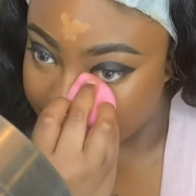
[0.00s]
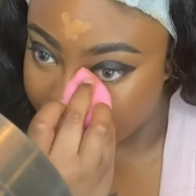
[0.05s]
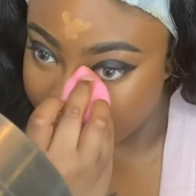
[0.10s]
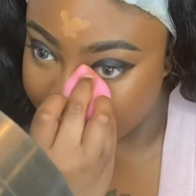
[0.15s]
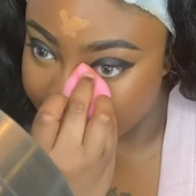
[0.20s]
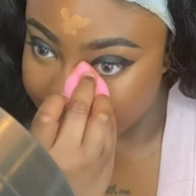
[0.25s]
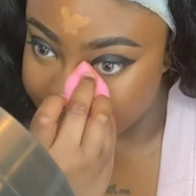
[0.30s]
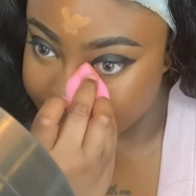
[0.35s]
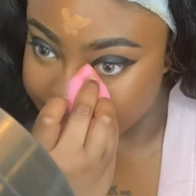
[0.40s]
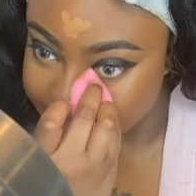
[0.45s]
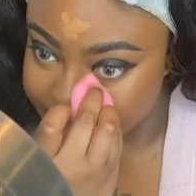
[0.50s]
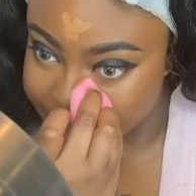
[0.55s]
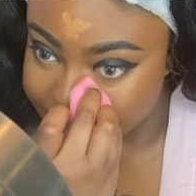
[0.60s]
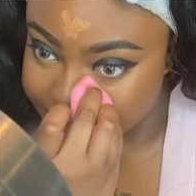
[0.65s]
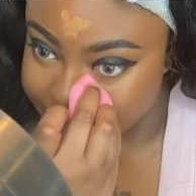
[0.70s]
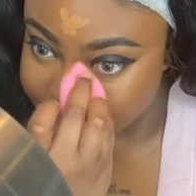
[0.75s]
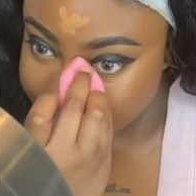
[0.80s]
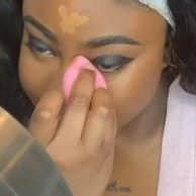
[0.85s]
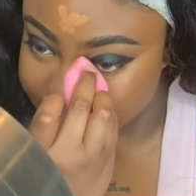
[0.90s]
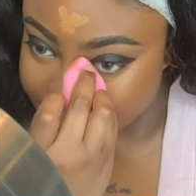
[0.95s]
but
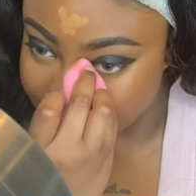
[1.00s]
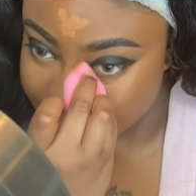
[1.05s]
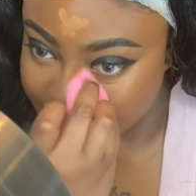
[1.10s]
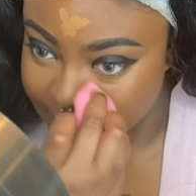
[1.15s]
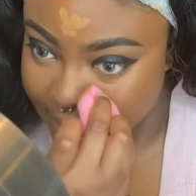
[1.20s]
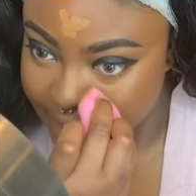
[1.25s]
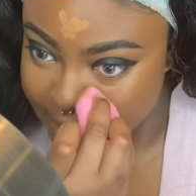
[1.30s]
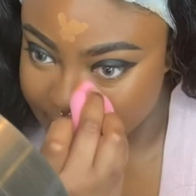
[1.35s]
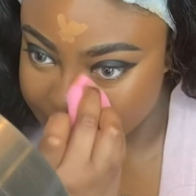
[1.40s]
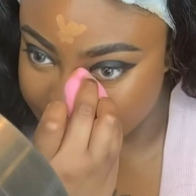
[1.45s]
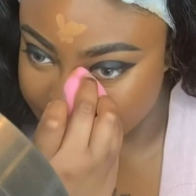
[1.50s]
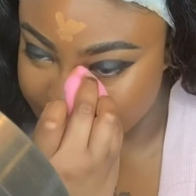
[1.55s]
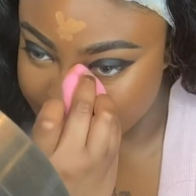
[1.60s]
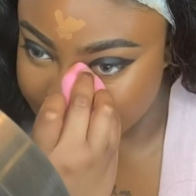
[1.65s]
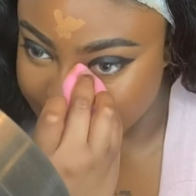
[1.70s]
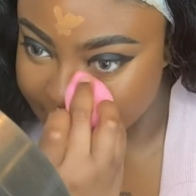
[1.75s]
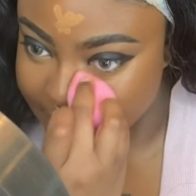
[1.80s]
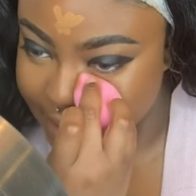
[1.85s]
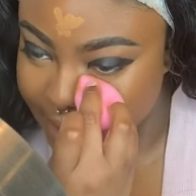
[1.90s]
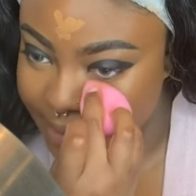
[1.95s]
it's
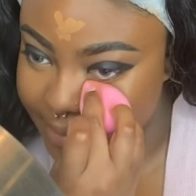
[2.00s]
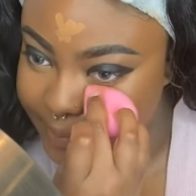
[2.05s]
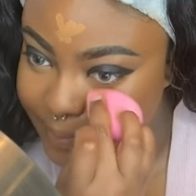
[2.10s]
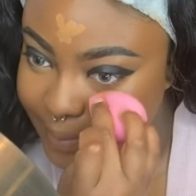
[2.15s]
really not that